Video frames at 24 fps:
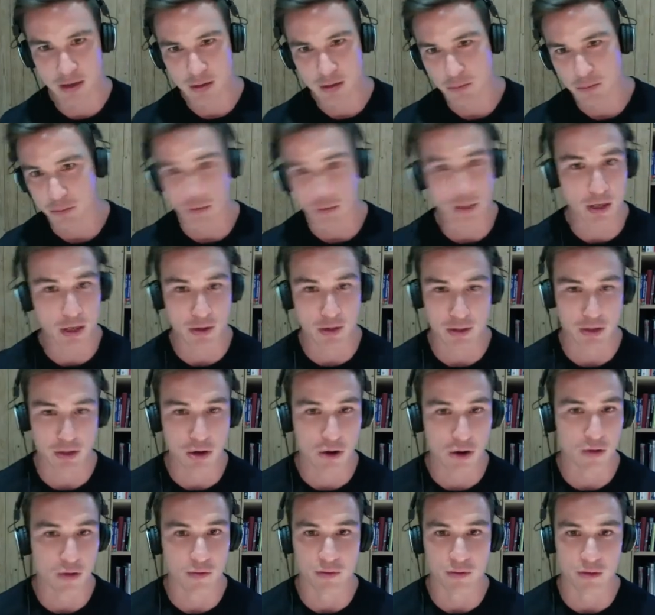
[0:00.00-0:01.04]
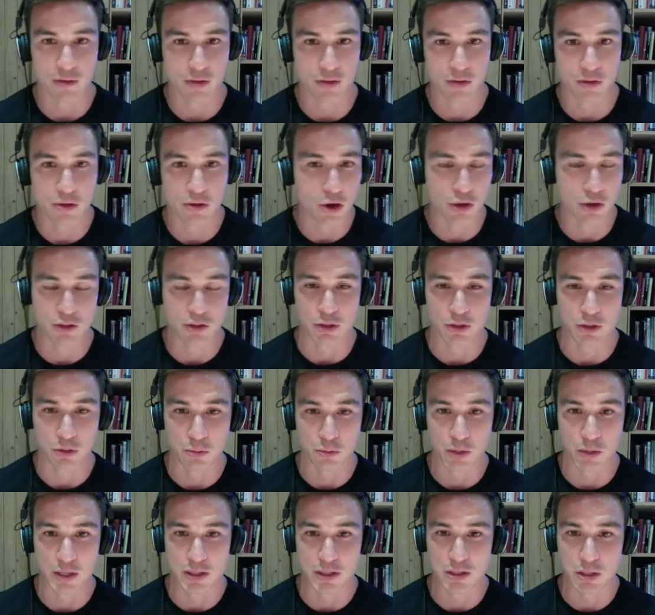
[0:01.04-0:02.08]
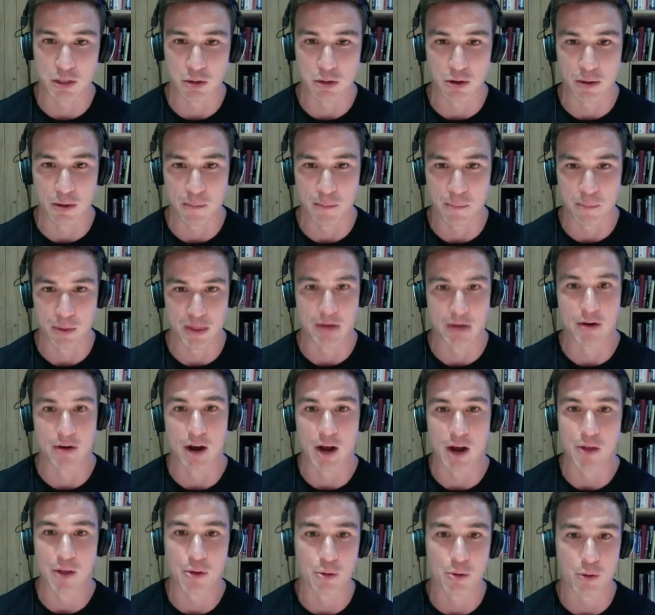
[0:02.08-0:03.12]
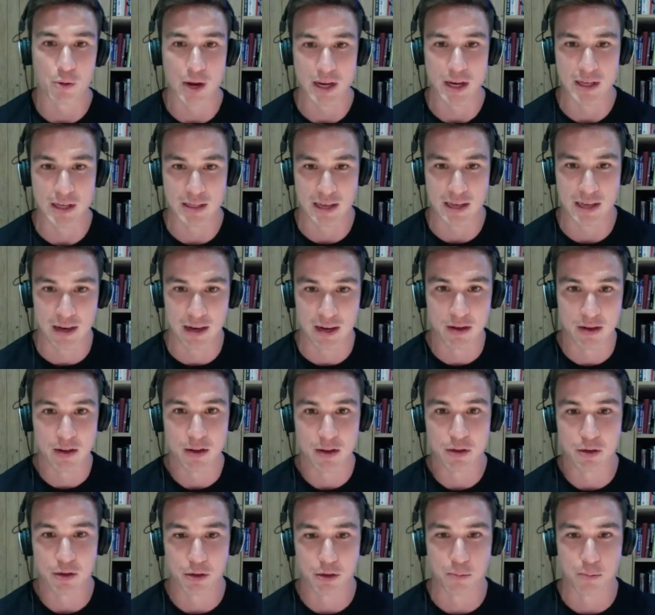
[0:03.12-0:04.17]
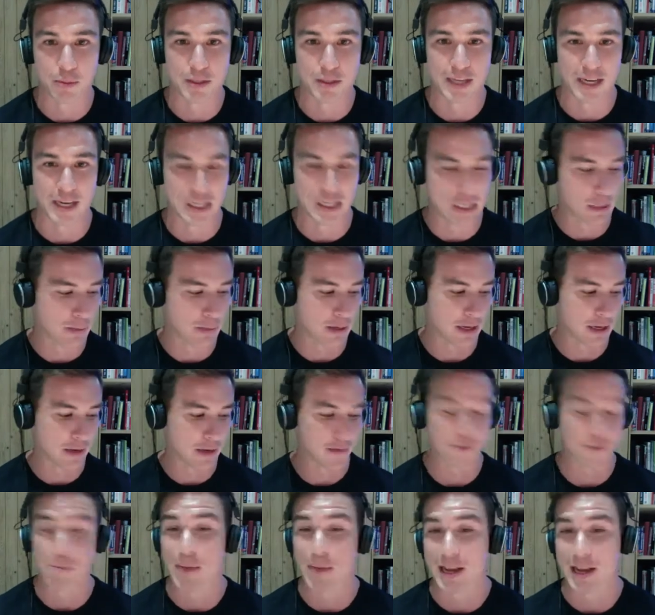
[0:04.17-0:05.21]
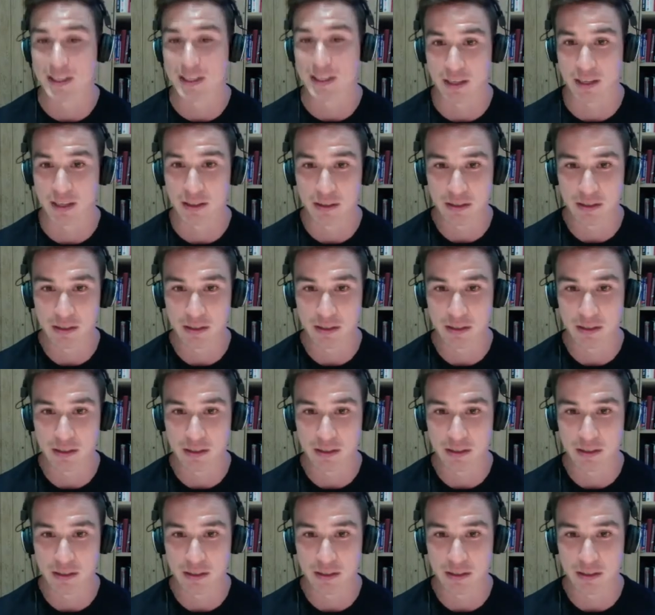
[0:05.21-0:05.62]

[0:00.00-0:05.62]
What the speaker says: it's not a good way to do it, but there are other ways that could potentially be even better.